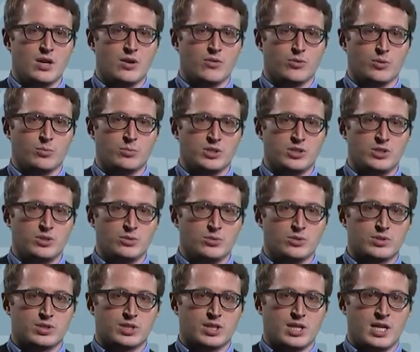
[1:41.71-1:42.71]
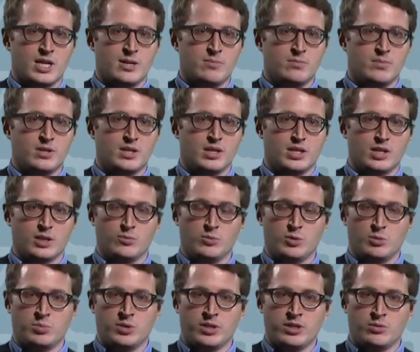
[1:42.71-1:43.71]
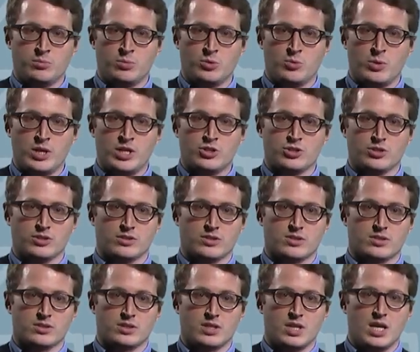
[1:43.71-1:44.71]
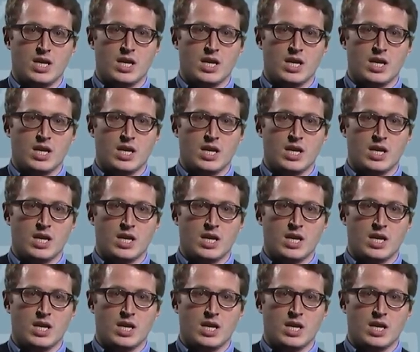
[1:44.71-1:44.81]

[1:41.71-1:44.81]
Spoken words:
from reduced time in repair operations